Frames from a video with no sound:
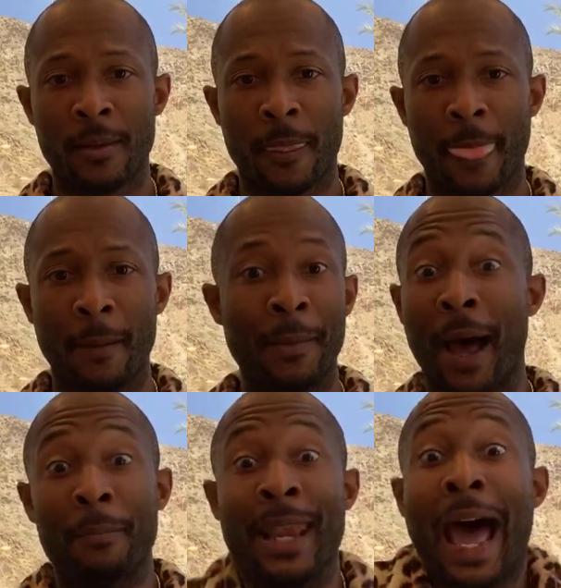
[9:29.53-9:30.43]

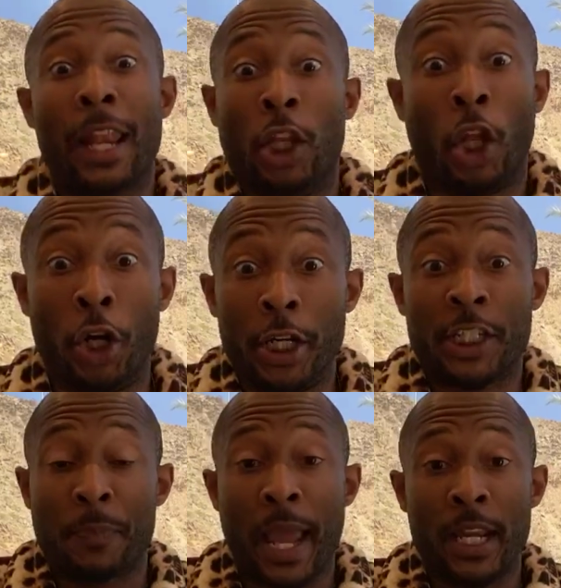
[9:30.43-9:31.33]
I'm not learning
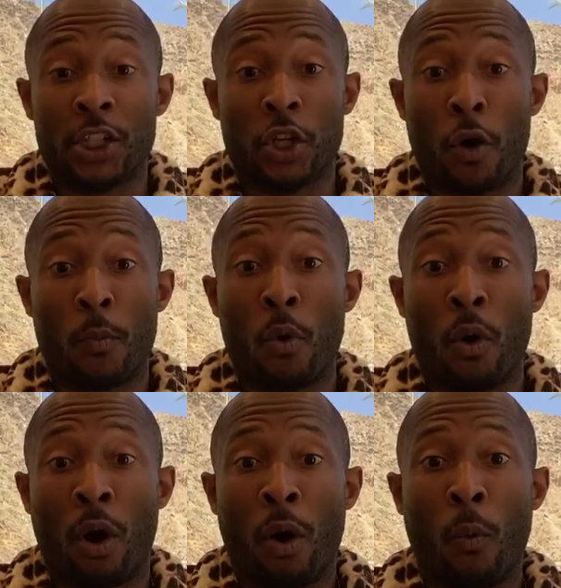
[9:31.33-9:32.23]
Spanish no
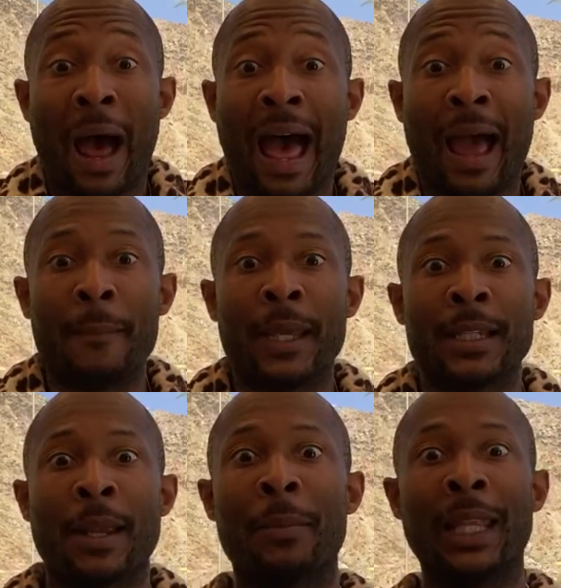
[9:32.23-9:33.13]
more. Why? Because
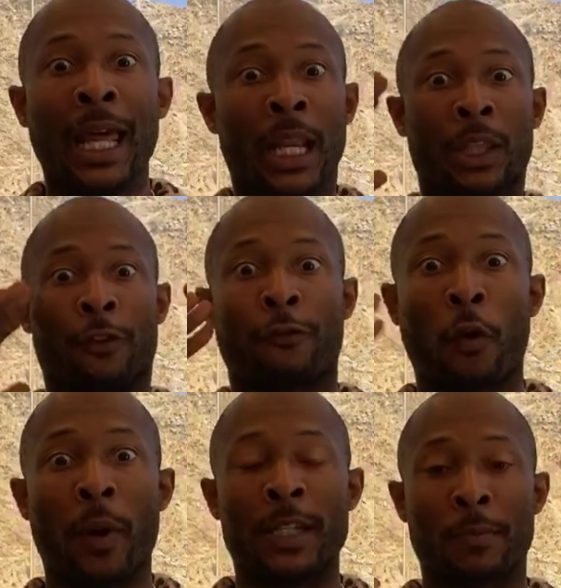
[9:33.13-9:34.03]
I'm letting the
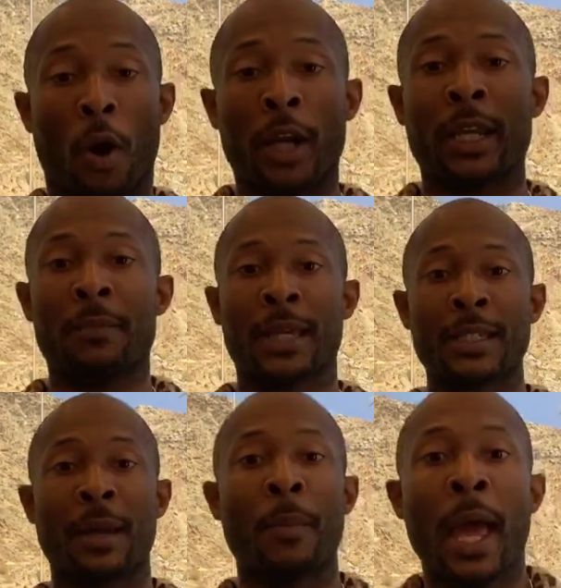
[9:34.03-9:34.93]
Forex market,
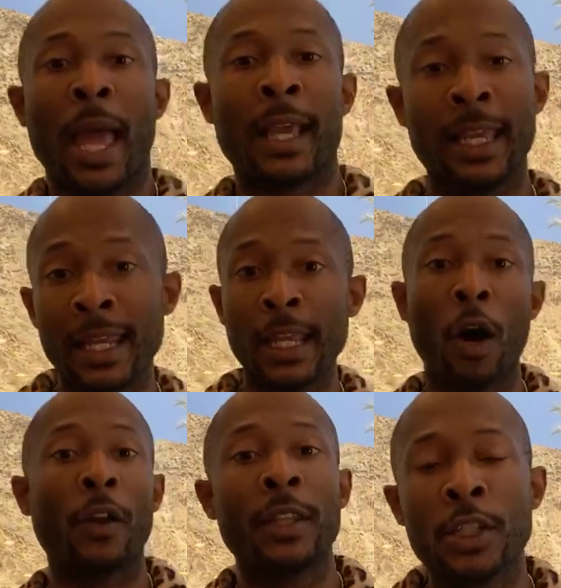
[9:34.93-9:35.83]
because I'm getting
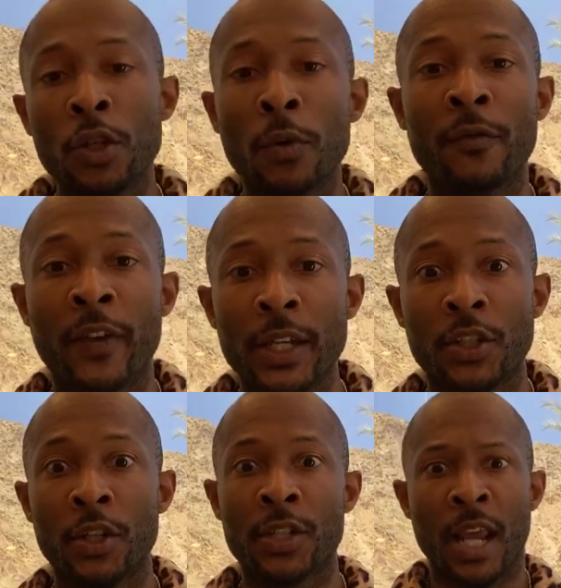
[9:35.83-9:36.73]
all these new
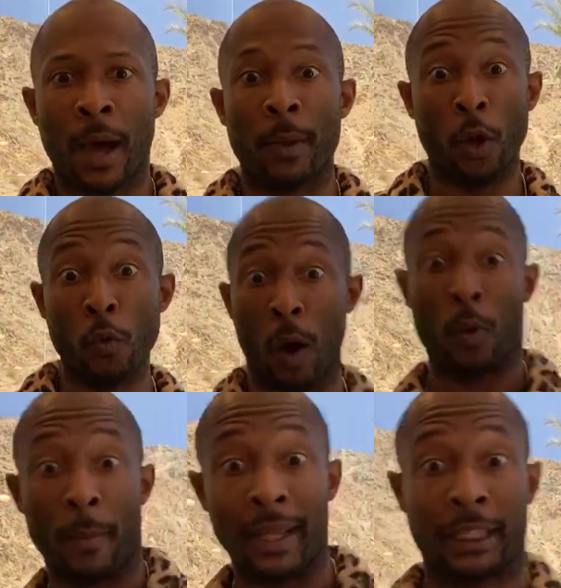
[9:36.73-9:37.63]
investors. I'm like, oh, I
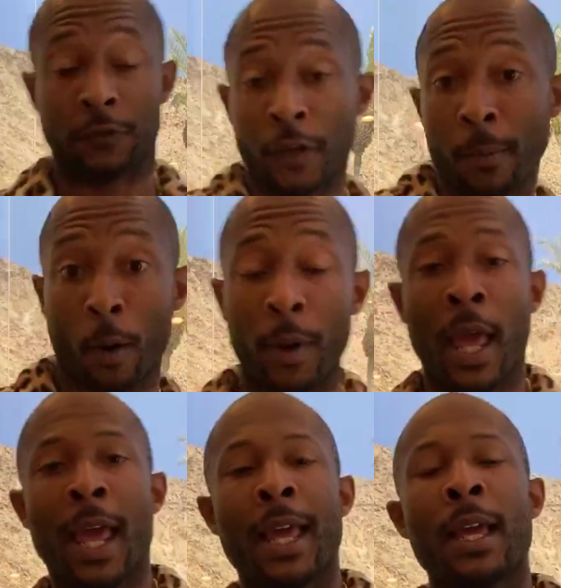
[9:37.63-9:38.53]
want to make this for them.
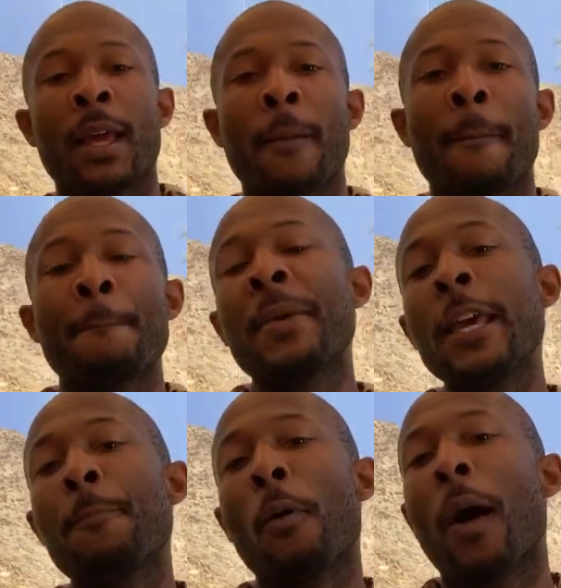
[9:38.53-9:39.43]

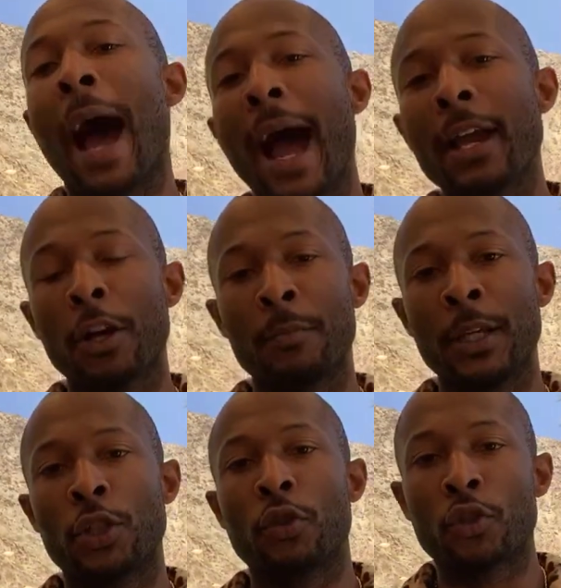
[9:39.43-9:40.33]
People hire me
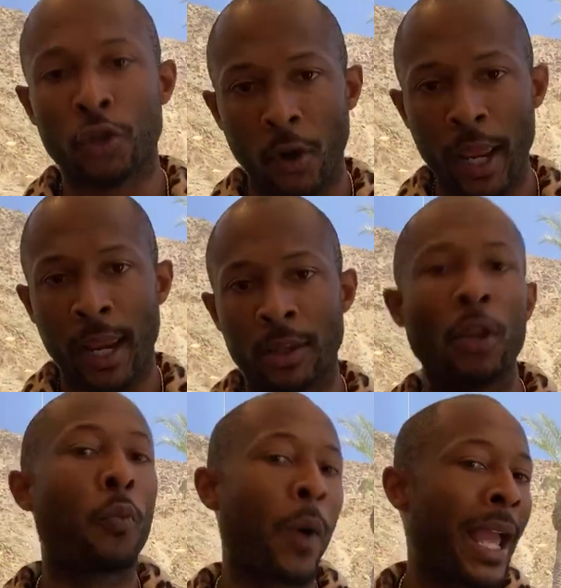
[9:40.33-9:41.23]
to trade the
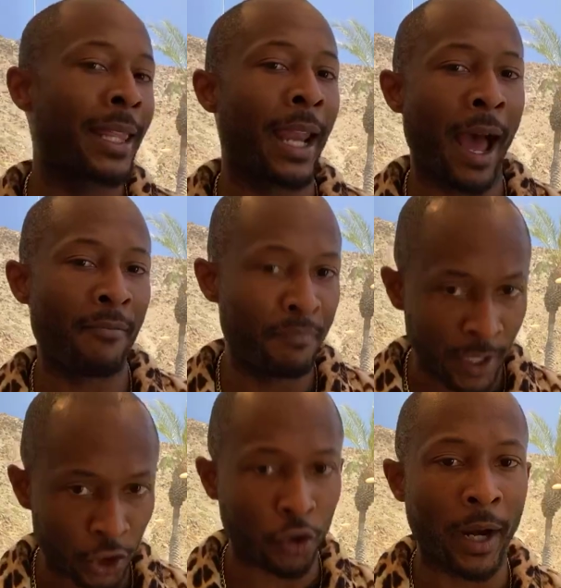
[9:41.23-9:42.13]
way that I've
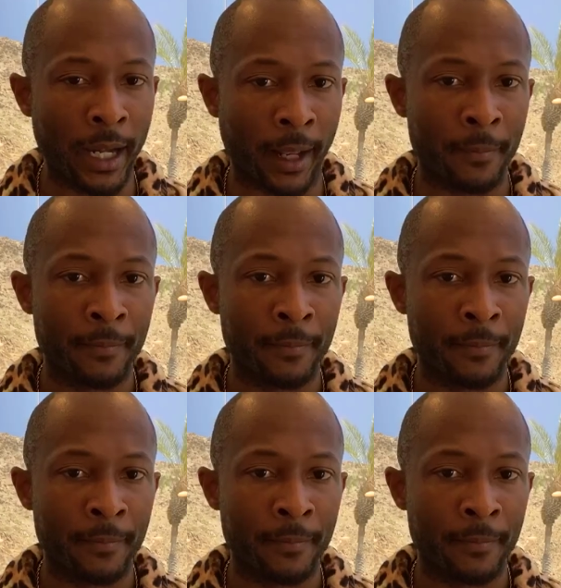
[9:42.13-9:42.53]
been trading.